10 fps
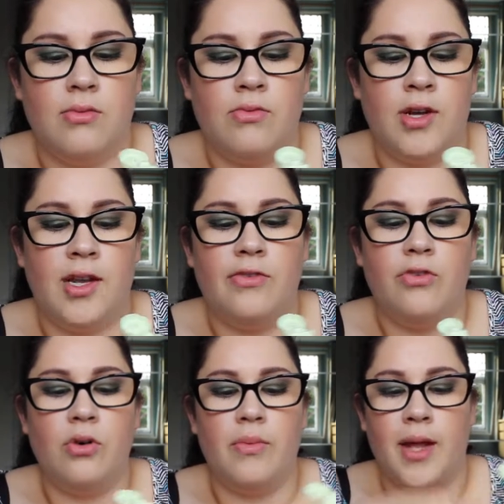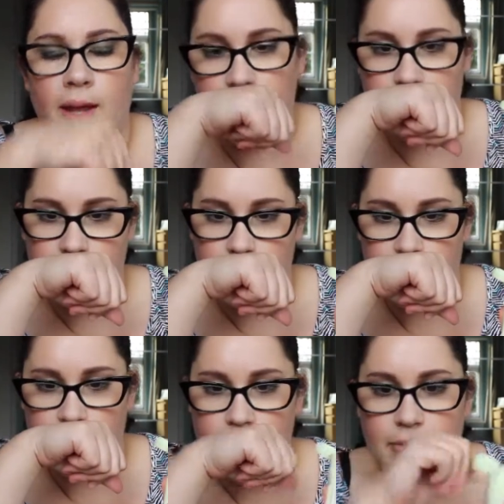runny formula
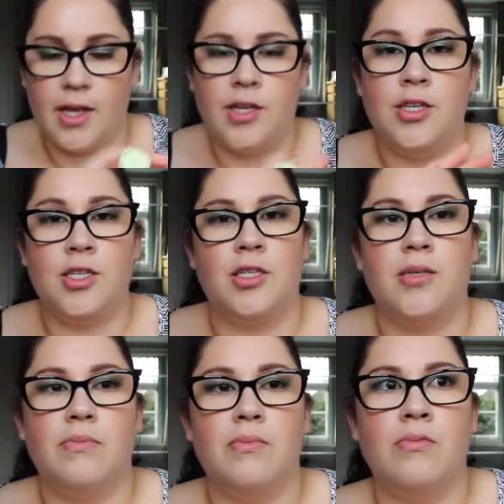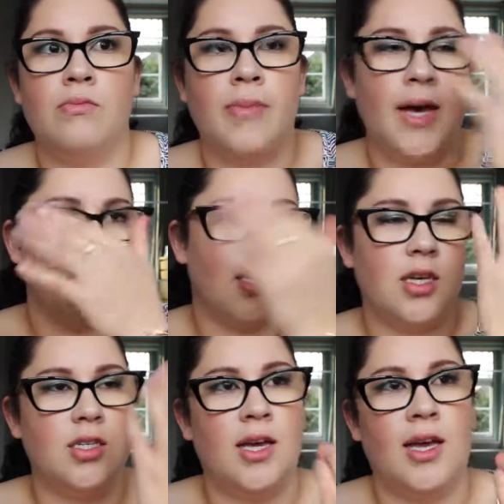and you just
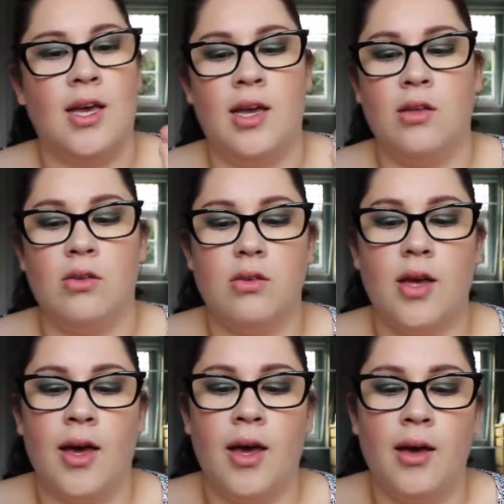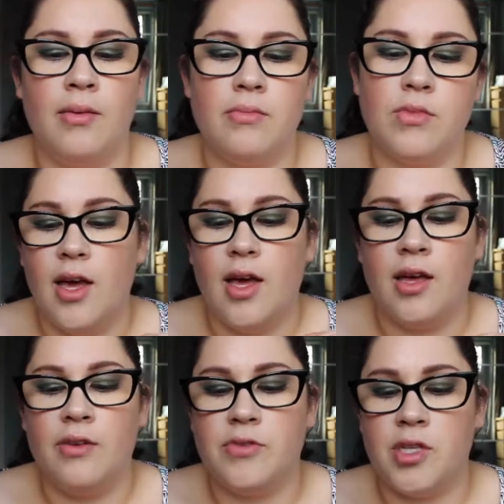massage it in um,
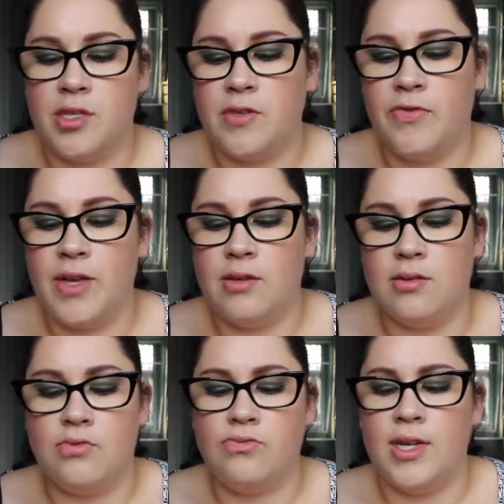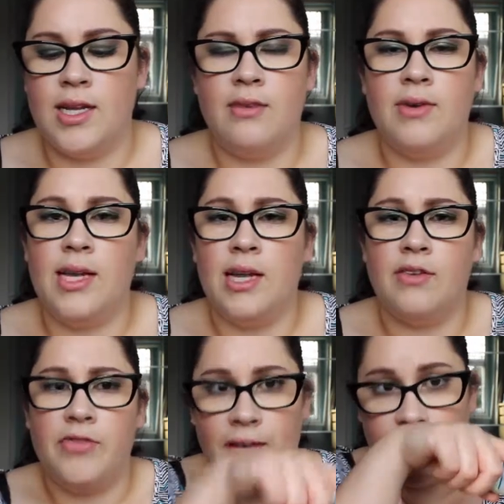it just feels really really
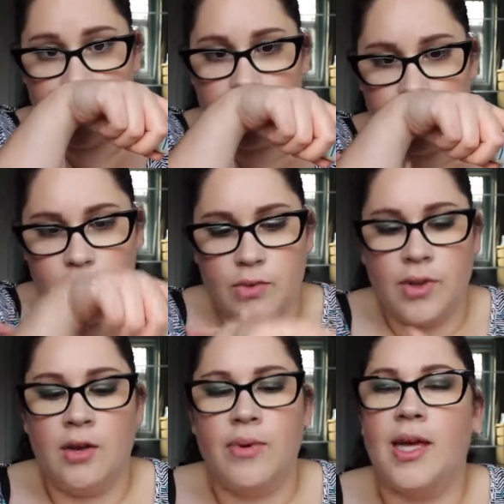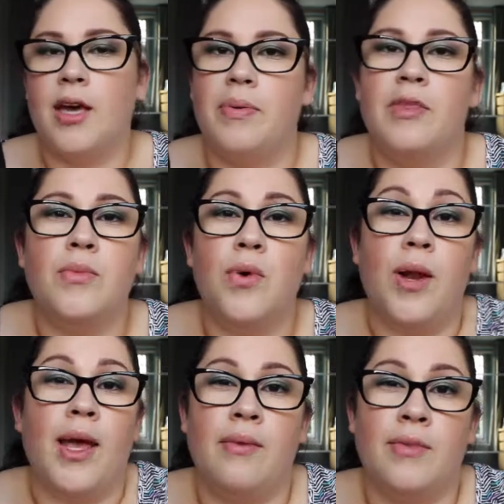lovely and when I wake up in the
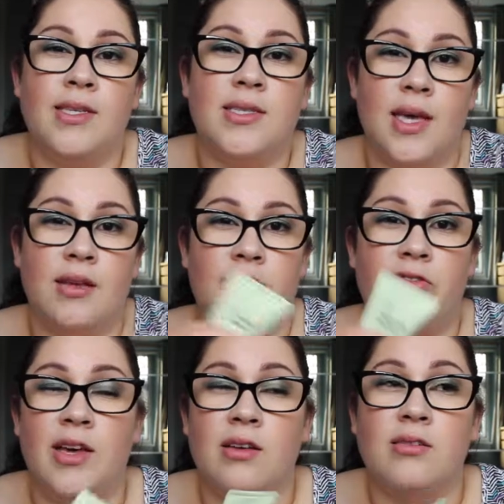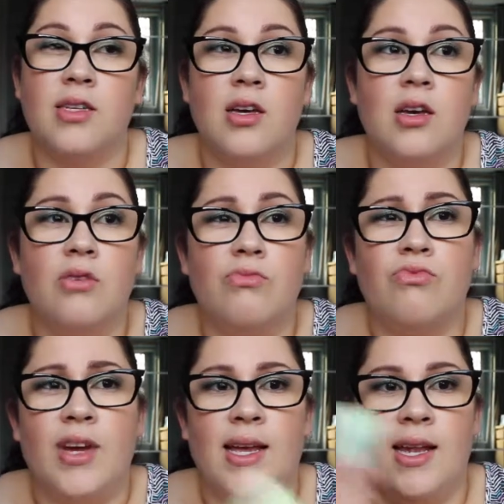morning my skin feels
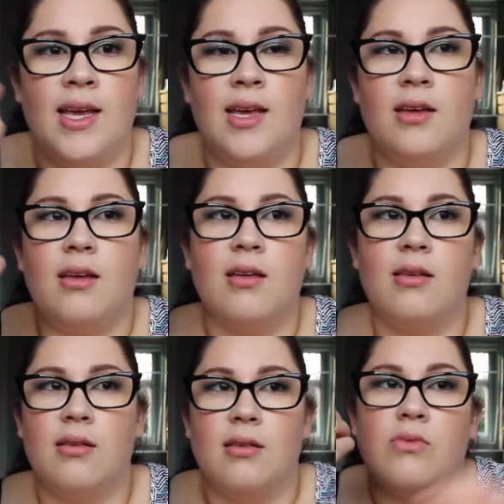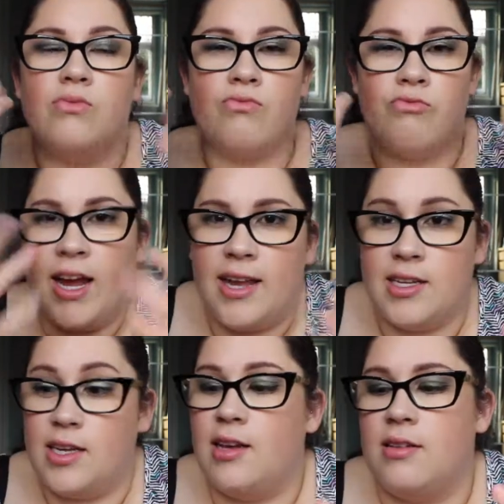really
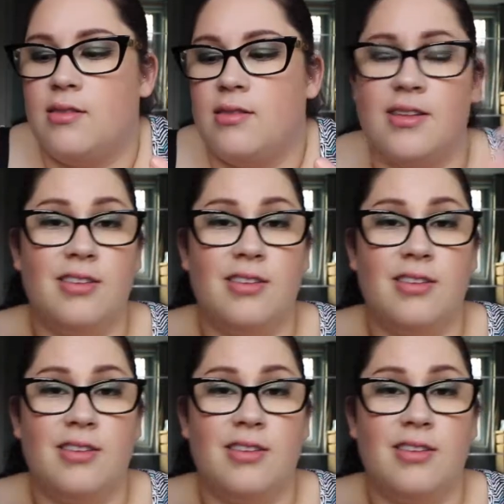radiant,